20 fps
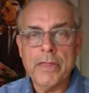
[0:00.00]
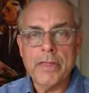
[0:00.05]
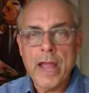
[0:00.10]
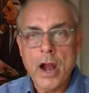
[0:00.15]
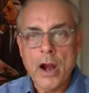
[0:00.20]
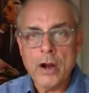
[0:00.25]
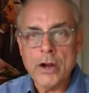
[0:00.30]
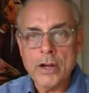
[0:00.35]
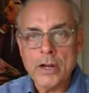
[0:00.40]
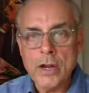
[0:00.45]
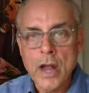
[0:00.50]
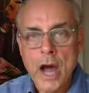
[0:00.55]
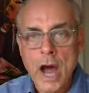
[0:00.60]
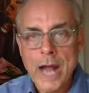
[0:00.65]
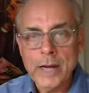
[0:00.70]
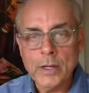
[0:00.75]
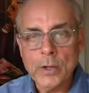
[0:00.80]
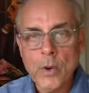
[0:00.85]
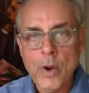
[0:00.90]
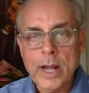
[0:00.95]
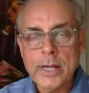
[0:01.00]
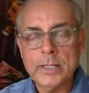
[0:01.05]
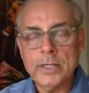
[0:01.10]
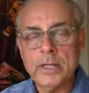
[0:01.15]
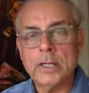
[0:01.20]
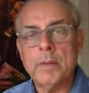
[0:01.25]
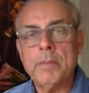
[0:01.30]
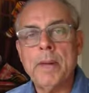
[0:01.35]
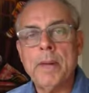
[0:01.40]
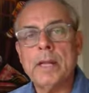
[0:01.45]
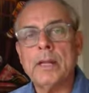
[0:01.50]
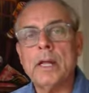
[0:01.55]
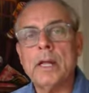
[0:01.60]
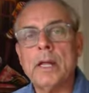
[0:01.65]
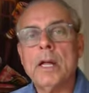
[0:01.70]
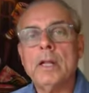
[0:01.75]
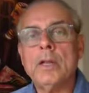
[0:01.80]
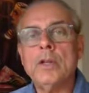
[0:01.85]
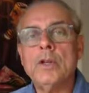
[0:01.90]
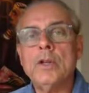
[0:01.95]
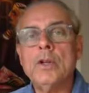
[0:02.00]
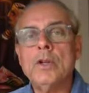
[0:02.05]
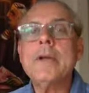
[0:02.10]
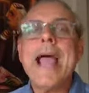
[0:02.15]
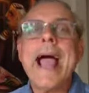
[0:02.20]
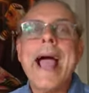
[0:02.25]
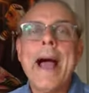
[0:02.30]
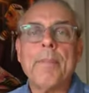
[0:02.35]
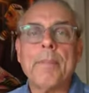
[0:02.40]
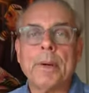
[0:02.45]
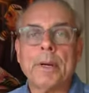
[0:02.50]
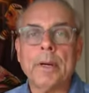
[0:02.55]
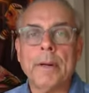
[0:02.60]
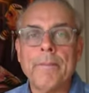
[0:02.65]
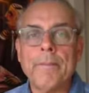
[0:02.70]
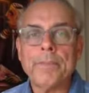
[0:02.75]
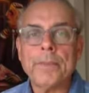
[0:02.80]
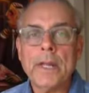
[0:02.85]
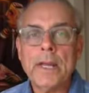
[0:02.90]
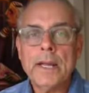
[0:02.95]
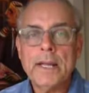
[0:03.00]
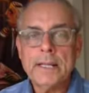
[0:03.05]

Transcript: They are not going to commit new capital,